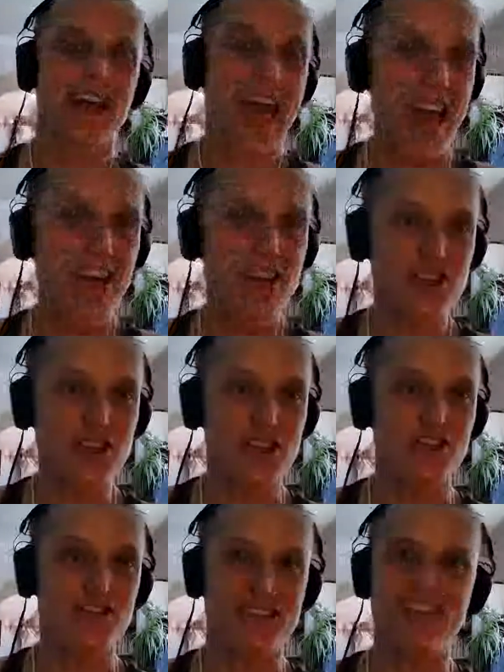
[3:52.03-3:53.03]

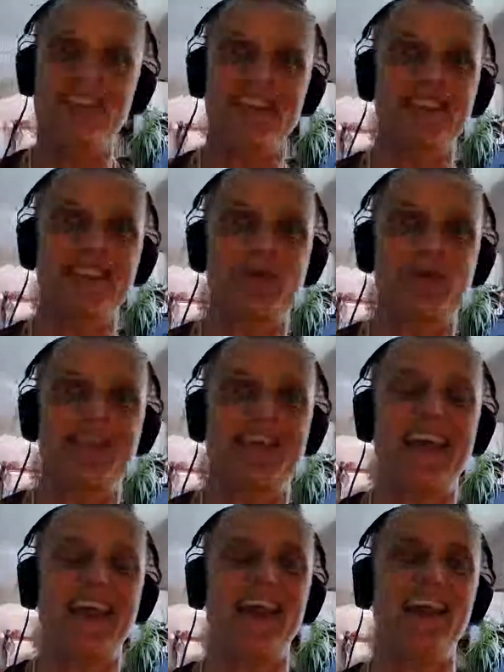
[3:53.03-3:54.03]
attitudes in these women
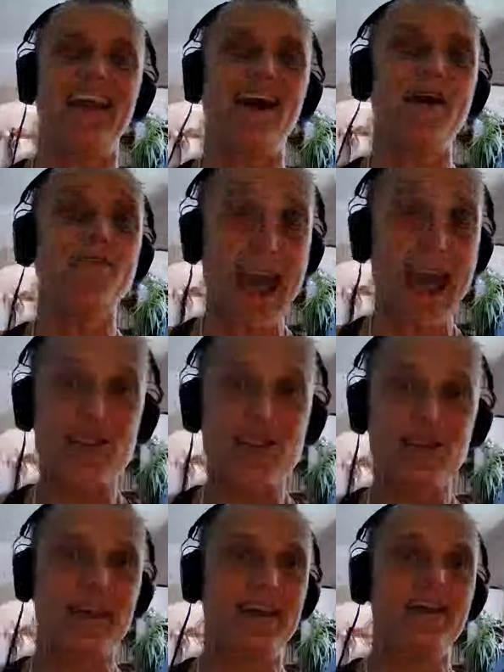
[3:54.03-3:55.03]
then, and I'm
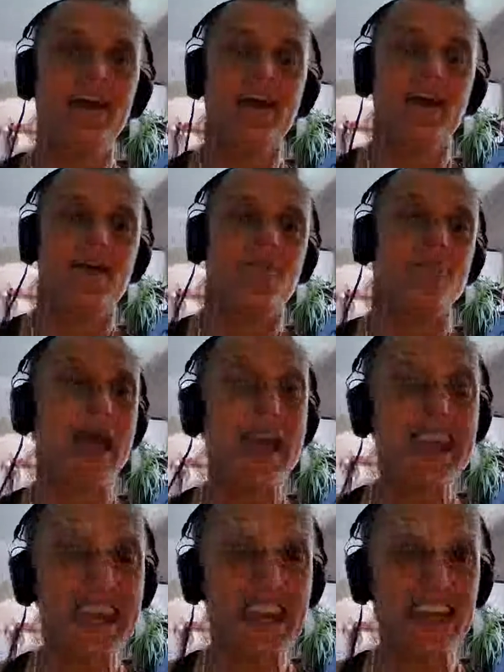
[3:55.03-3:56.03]
actually
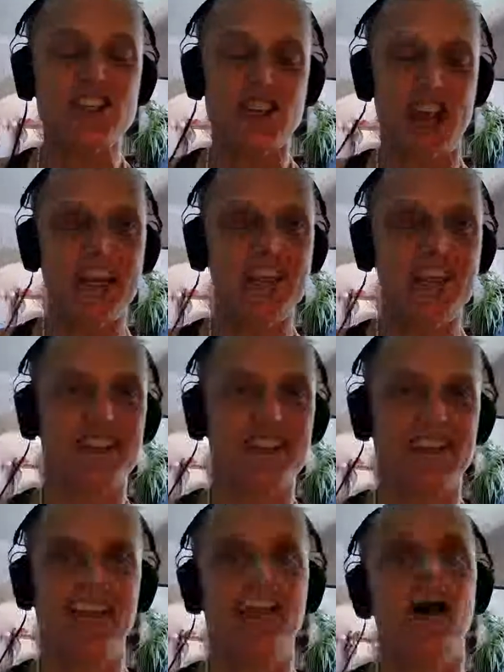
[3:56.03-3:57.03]
making changes in
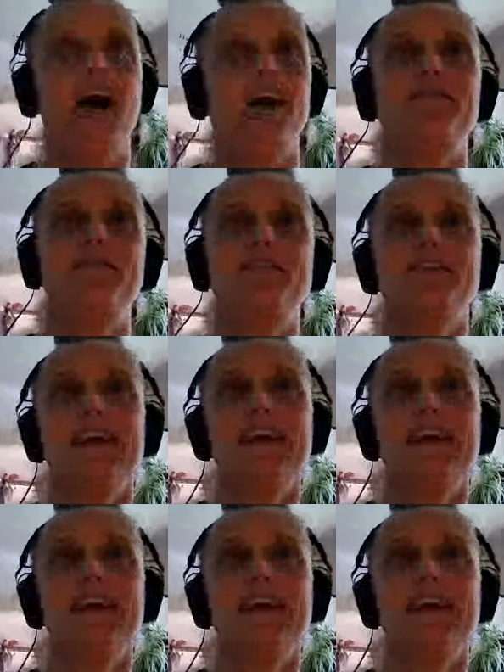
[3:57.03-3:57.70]
their lives.